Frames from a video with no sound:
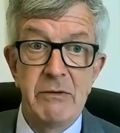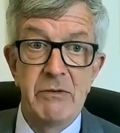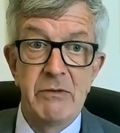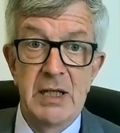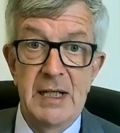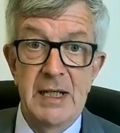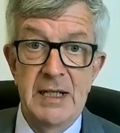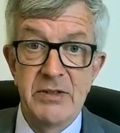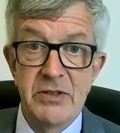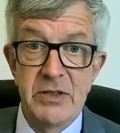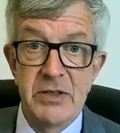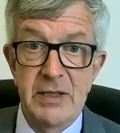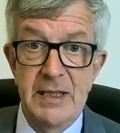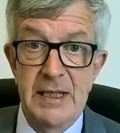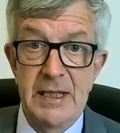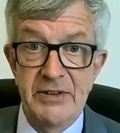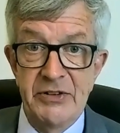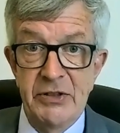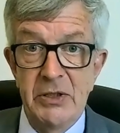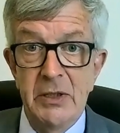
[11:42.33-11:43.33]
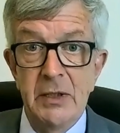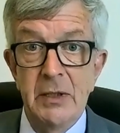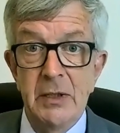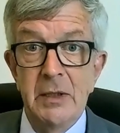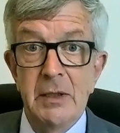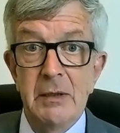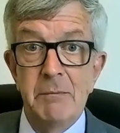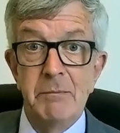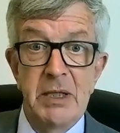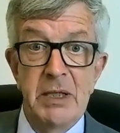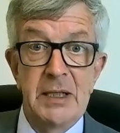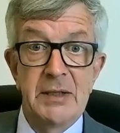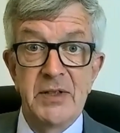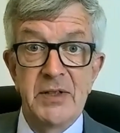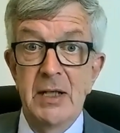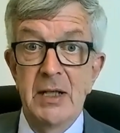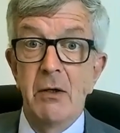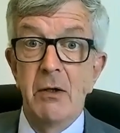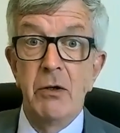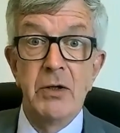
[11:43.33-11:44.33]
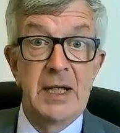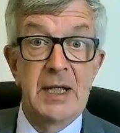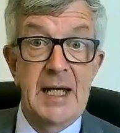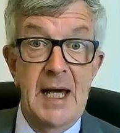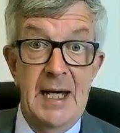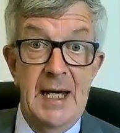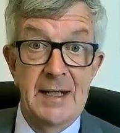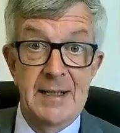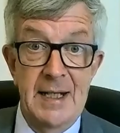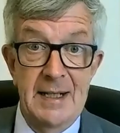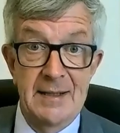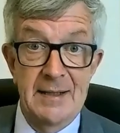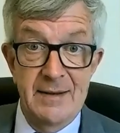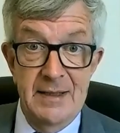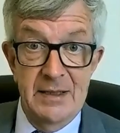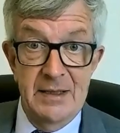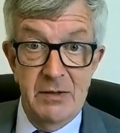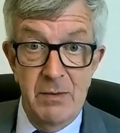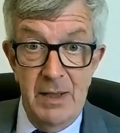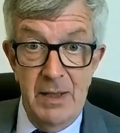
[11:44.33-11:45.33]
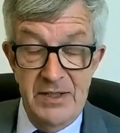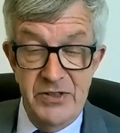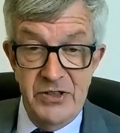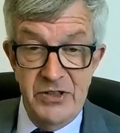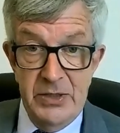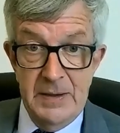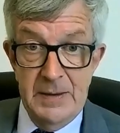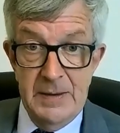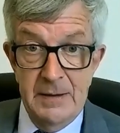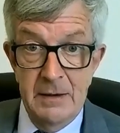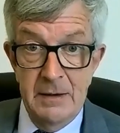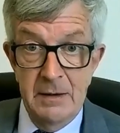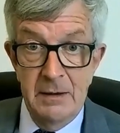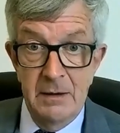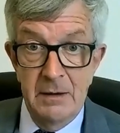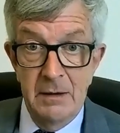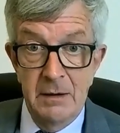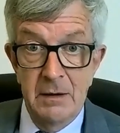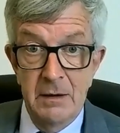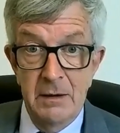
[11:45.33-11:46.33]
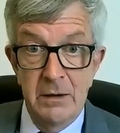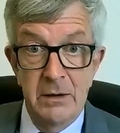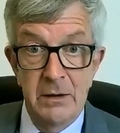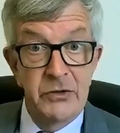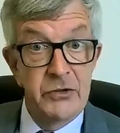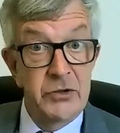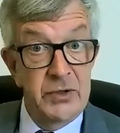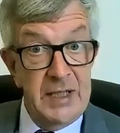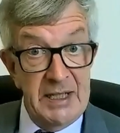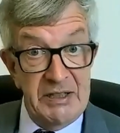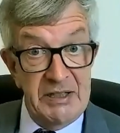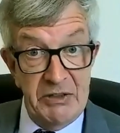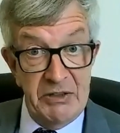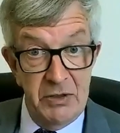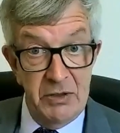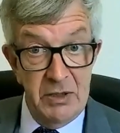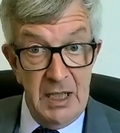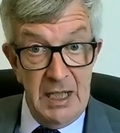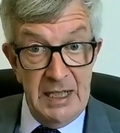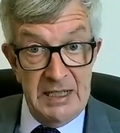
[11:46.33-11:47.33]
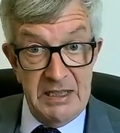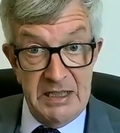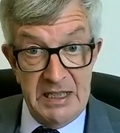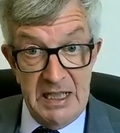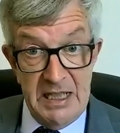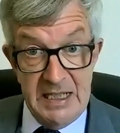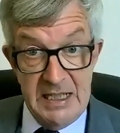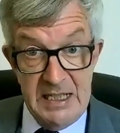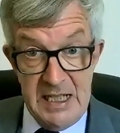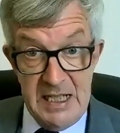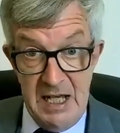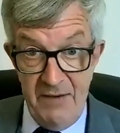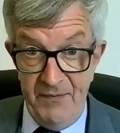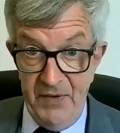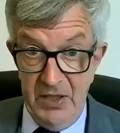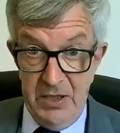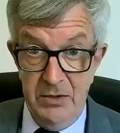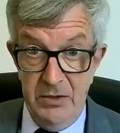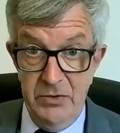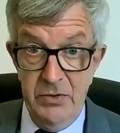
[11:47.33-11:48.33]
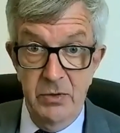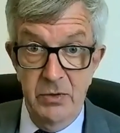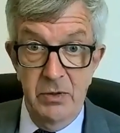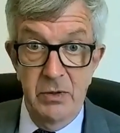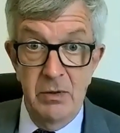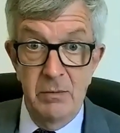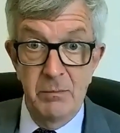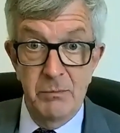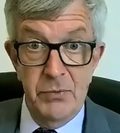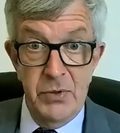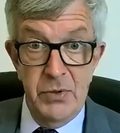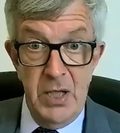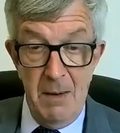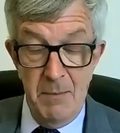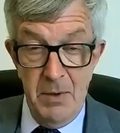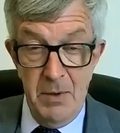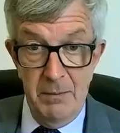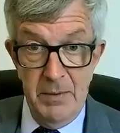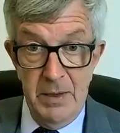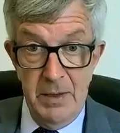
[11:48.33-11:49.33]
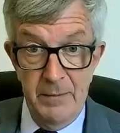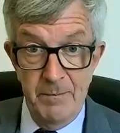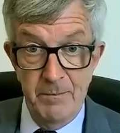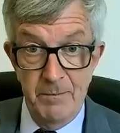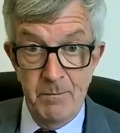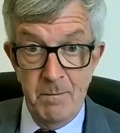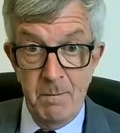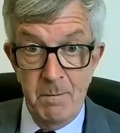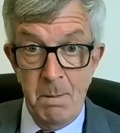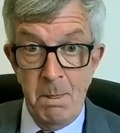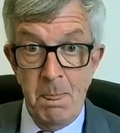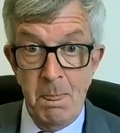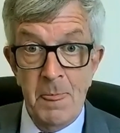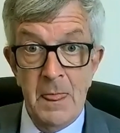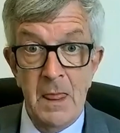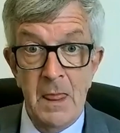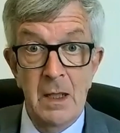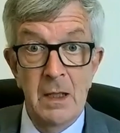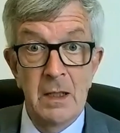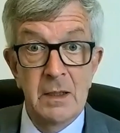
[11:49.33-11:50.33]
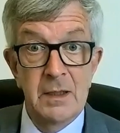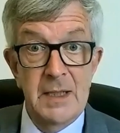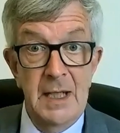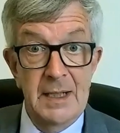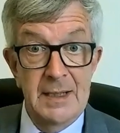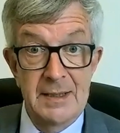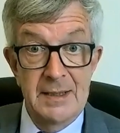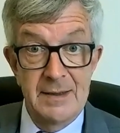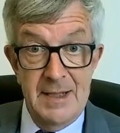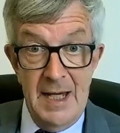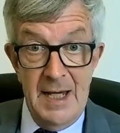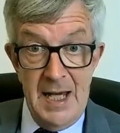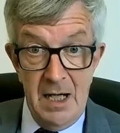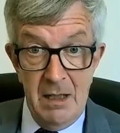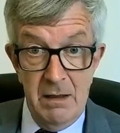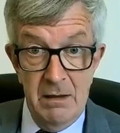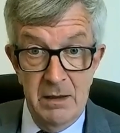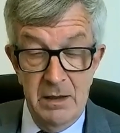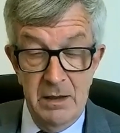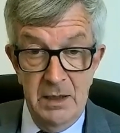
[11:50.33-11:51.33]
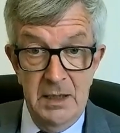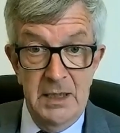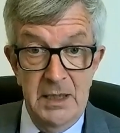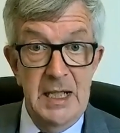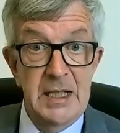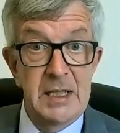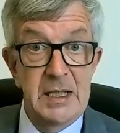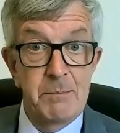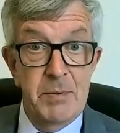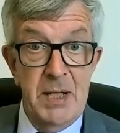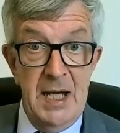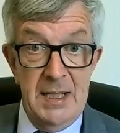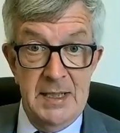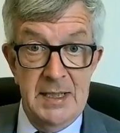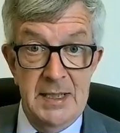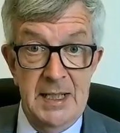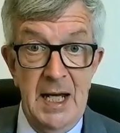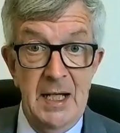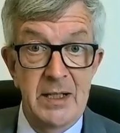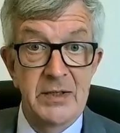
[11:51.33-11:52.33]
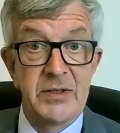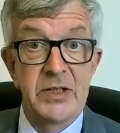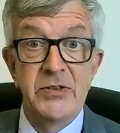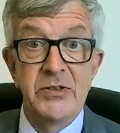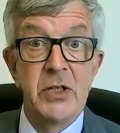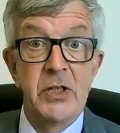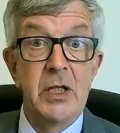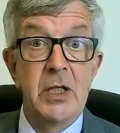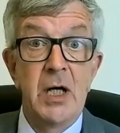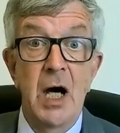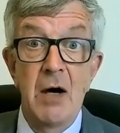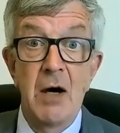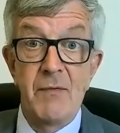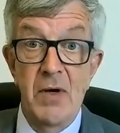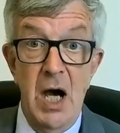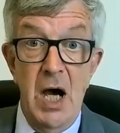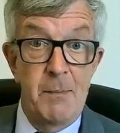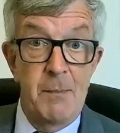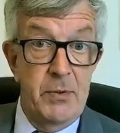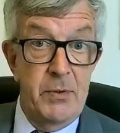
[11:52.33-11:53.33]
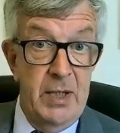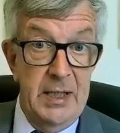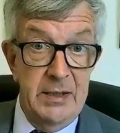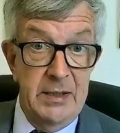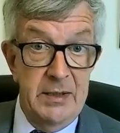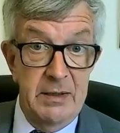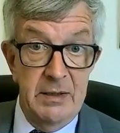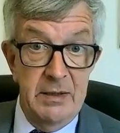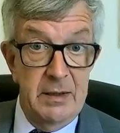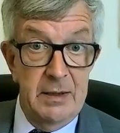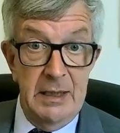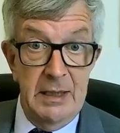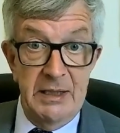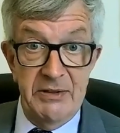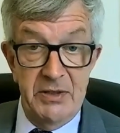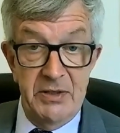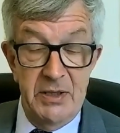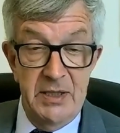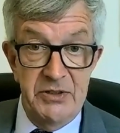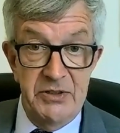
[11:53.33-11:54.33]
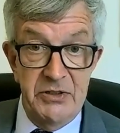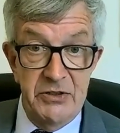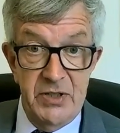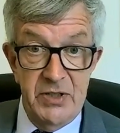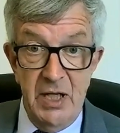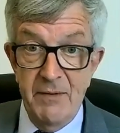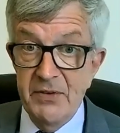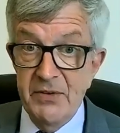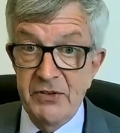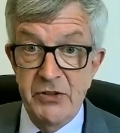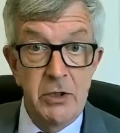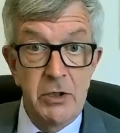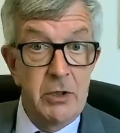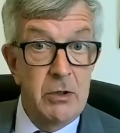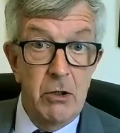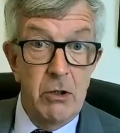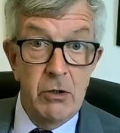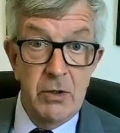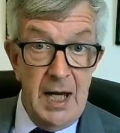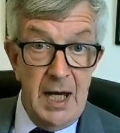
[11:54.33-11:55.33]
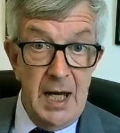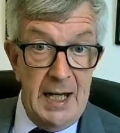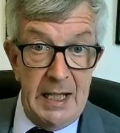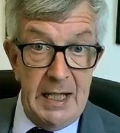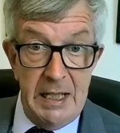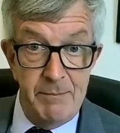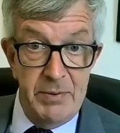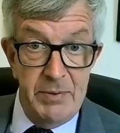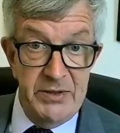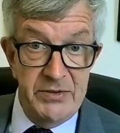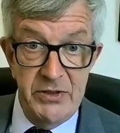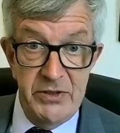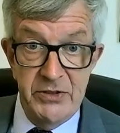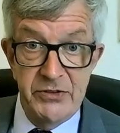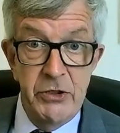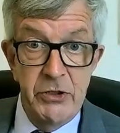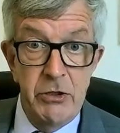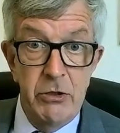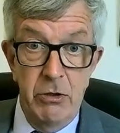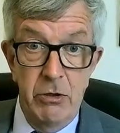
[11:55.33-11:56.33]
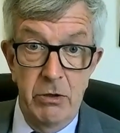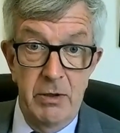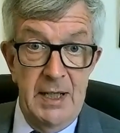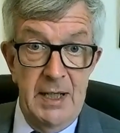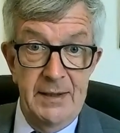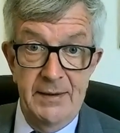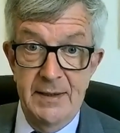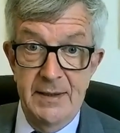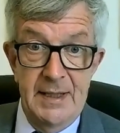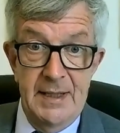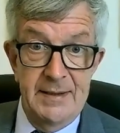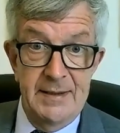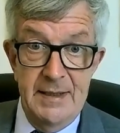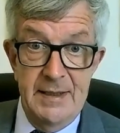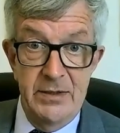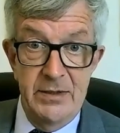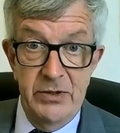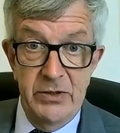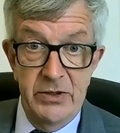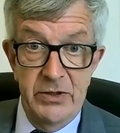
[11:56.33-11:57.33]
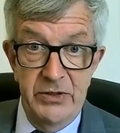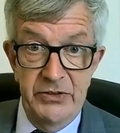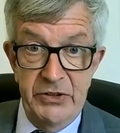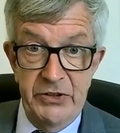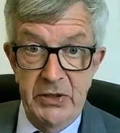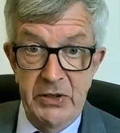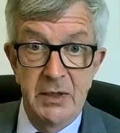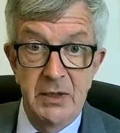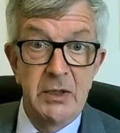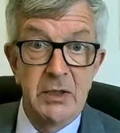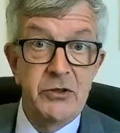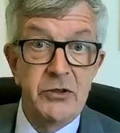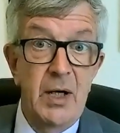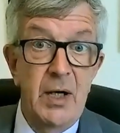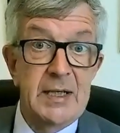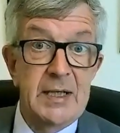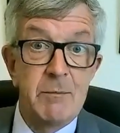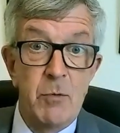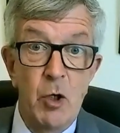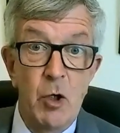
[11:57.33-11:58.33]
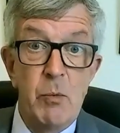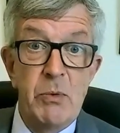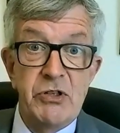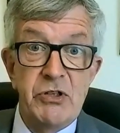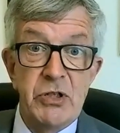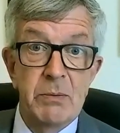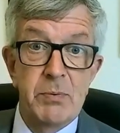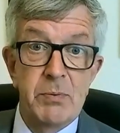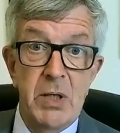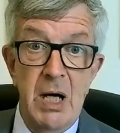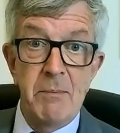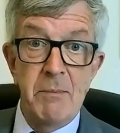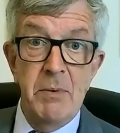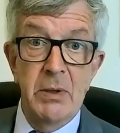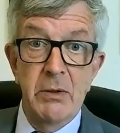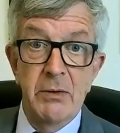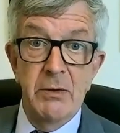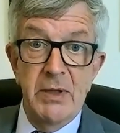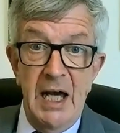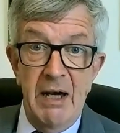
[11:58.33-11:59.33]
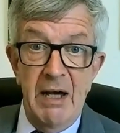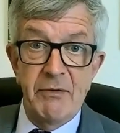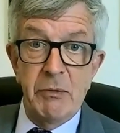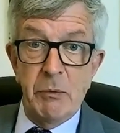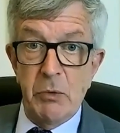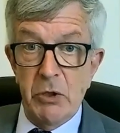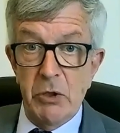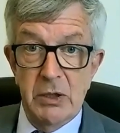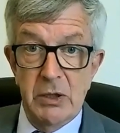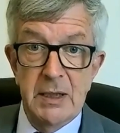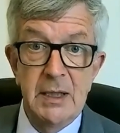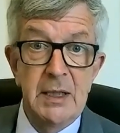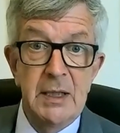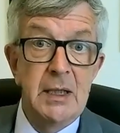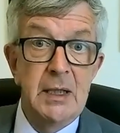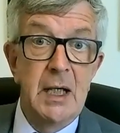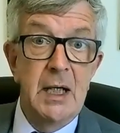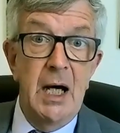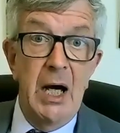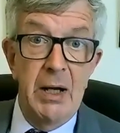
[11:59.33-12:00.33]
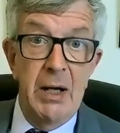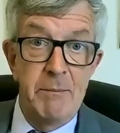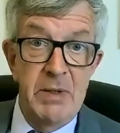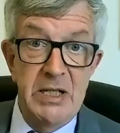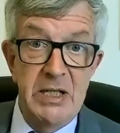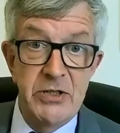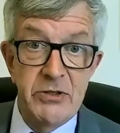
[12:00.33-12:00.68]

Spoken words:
in relation to this by saying, oh, you can't ask this question. So that's a significant problem that is there in the practicalities of operating a solicitor's office or any business or anything that's indoors. So at the moment, you're probably going to have to work on a